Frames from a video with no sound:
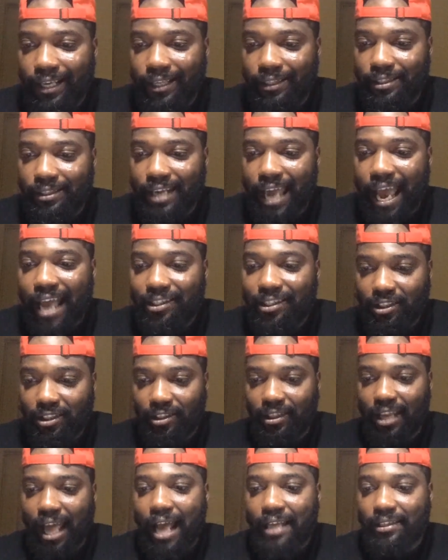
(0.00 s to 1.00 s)

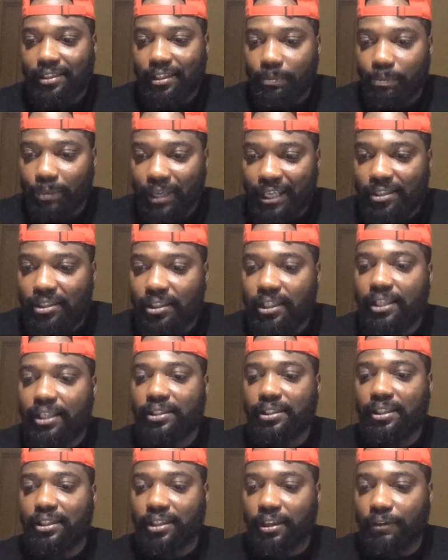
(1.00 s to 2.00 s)
nationalizing business and
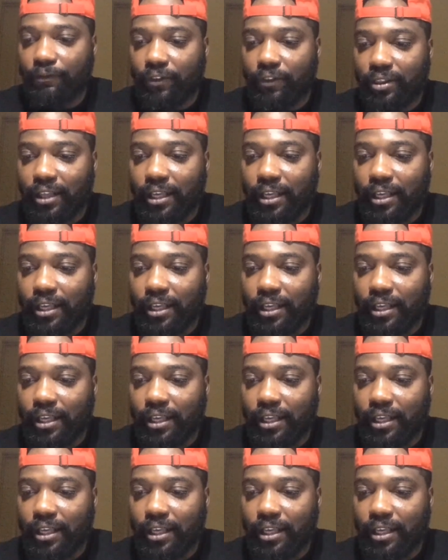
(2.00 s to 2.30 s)
different things